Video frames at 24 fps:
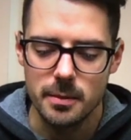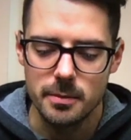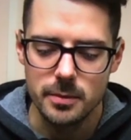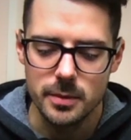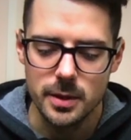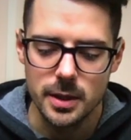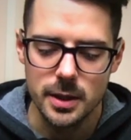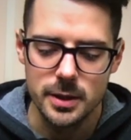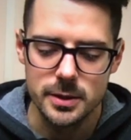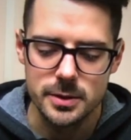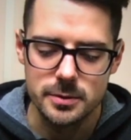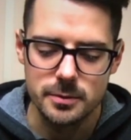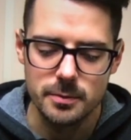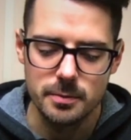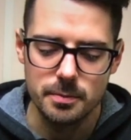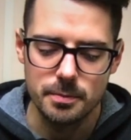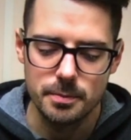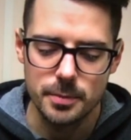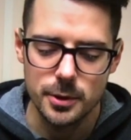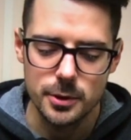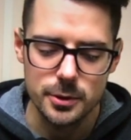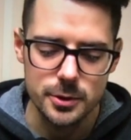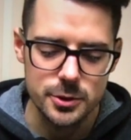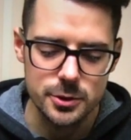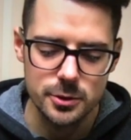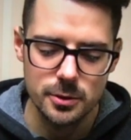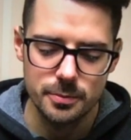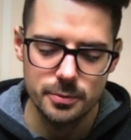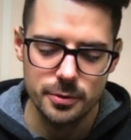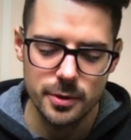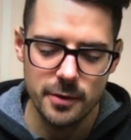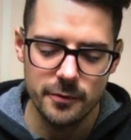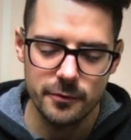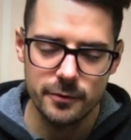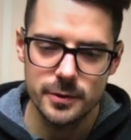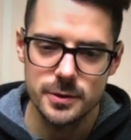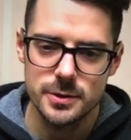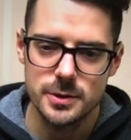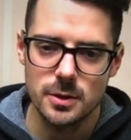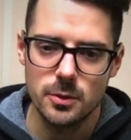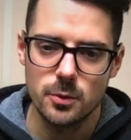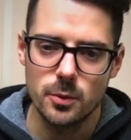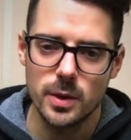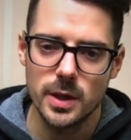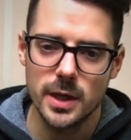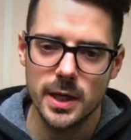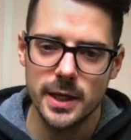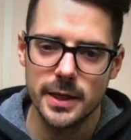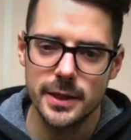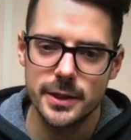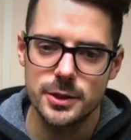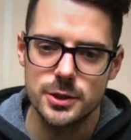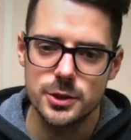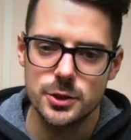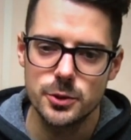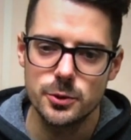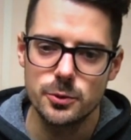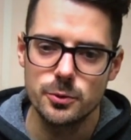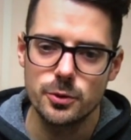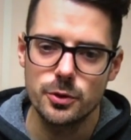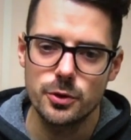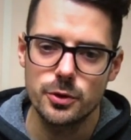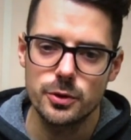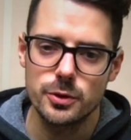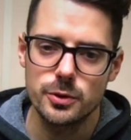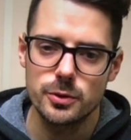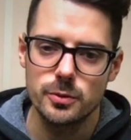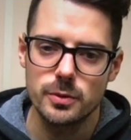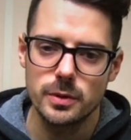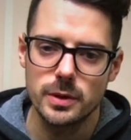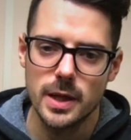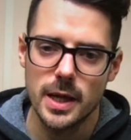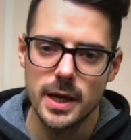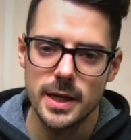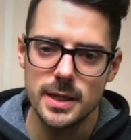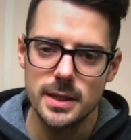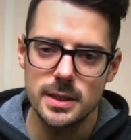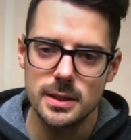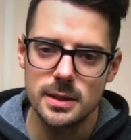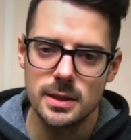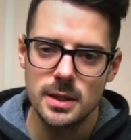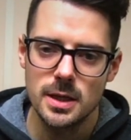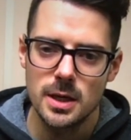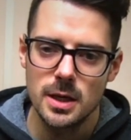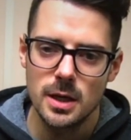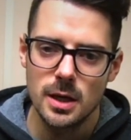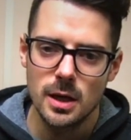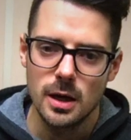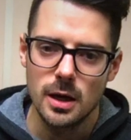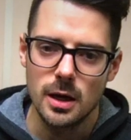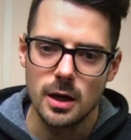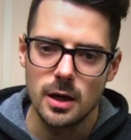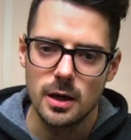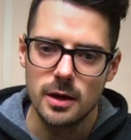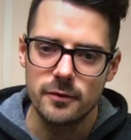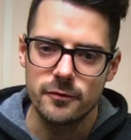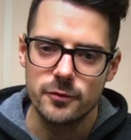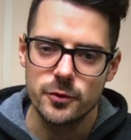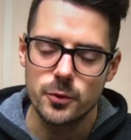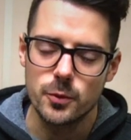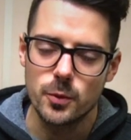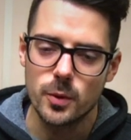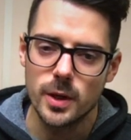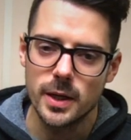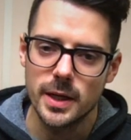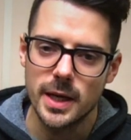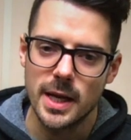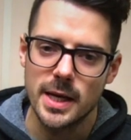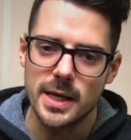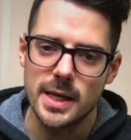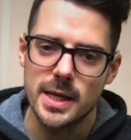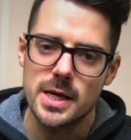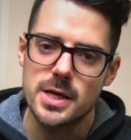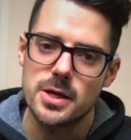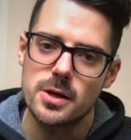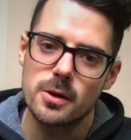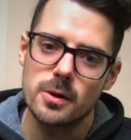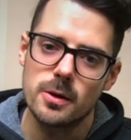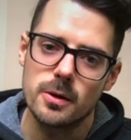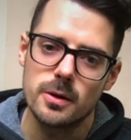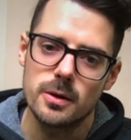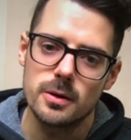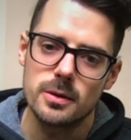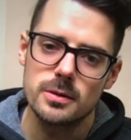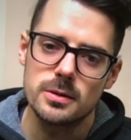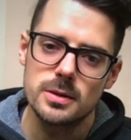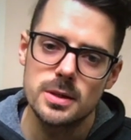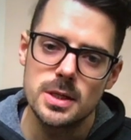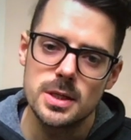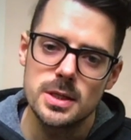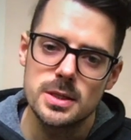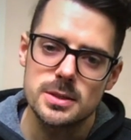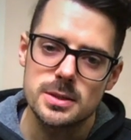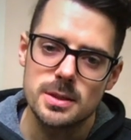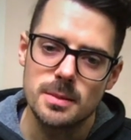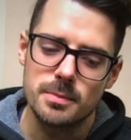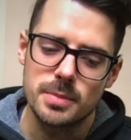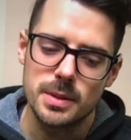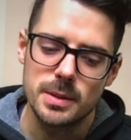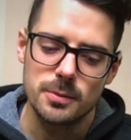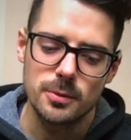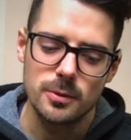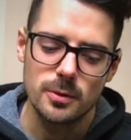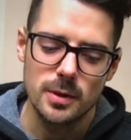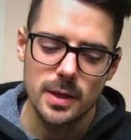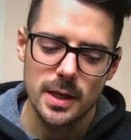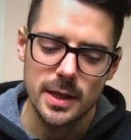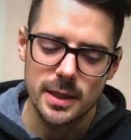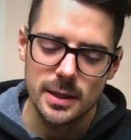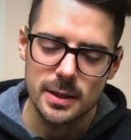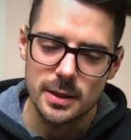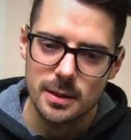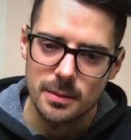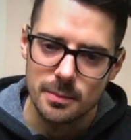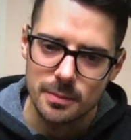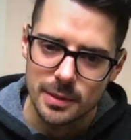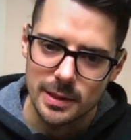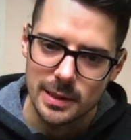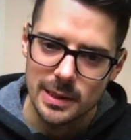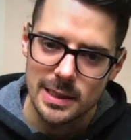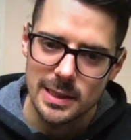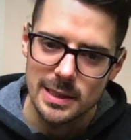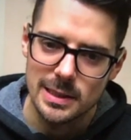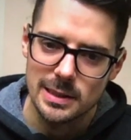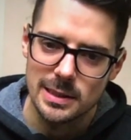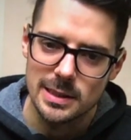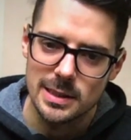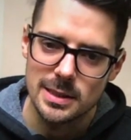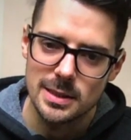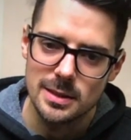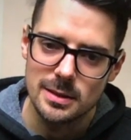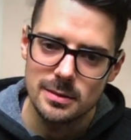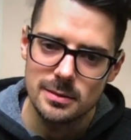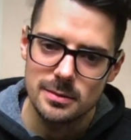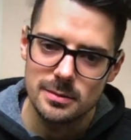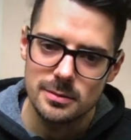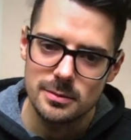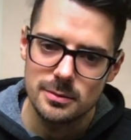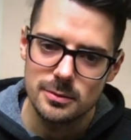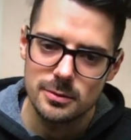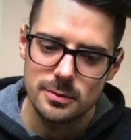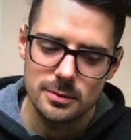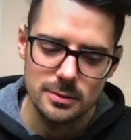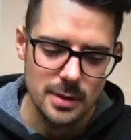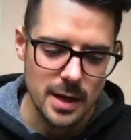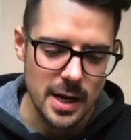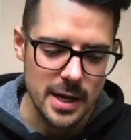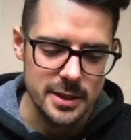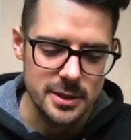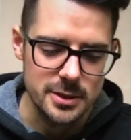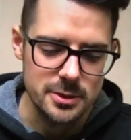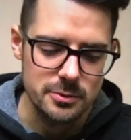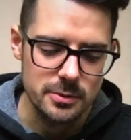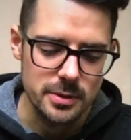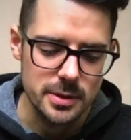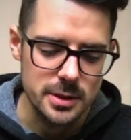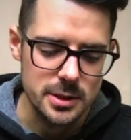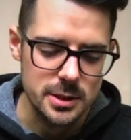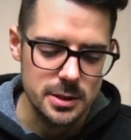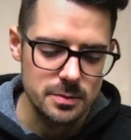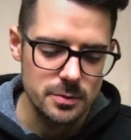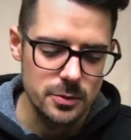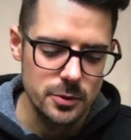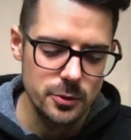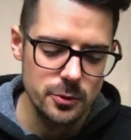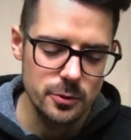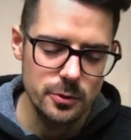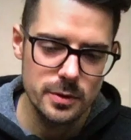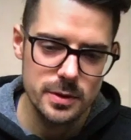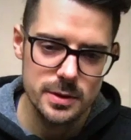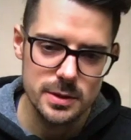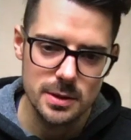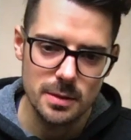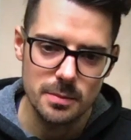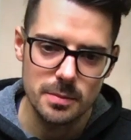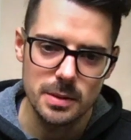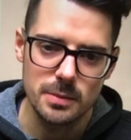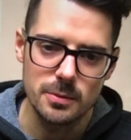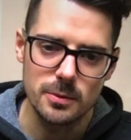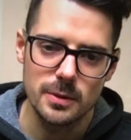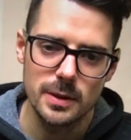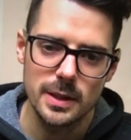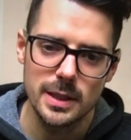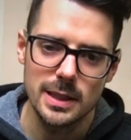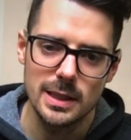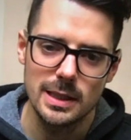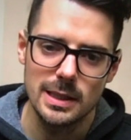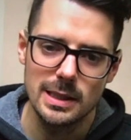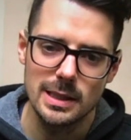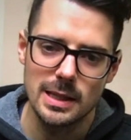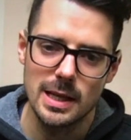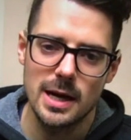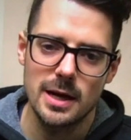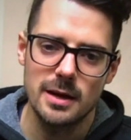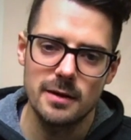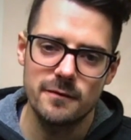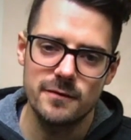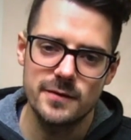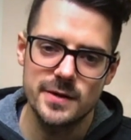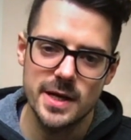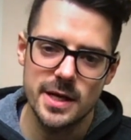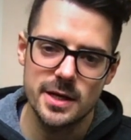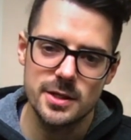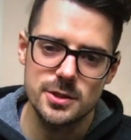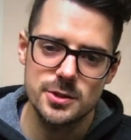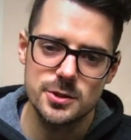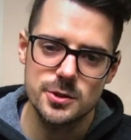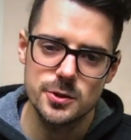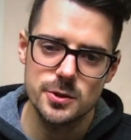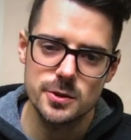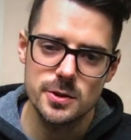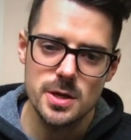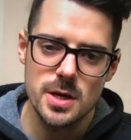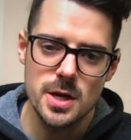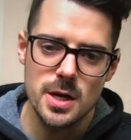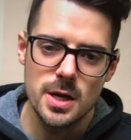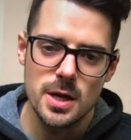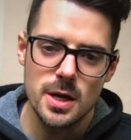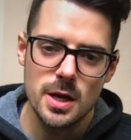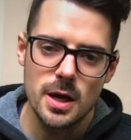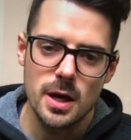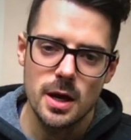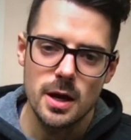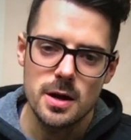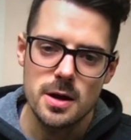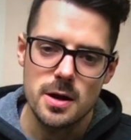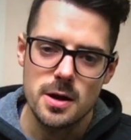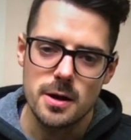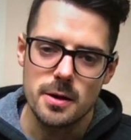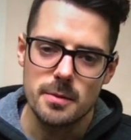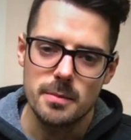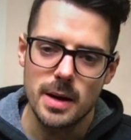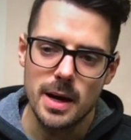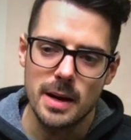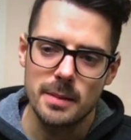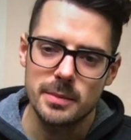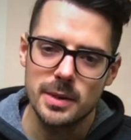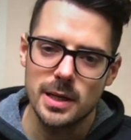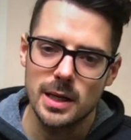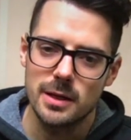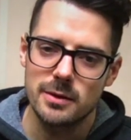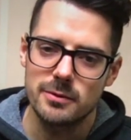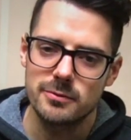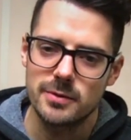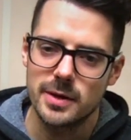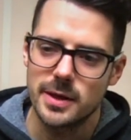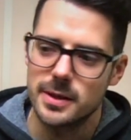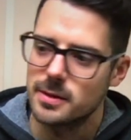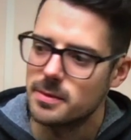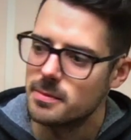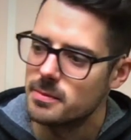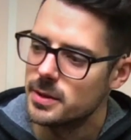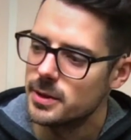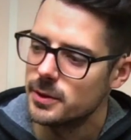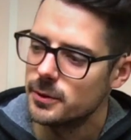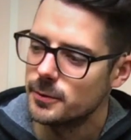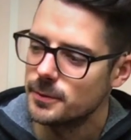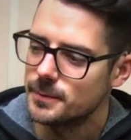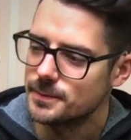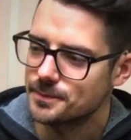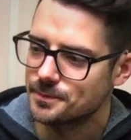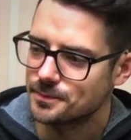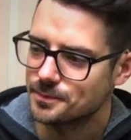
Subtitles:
It's personal preference on what kind of tooth you like, if you want any at all. Some people like it completely ice rink smooth. Some people like a lot of texture. I'm kind of right in the middle.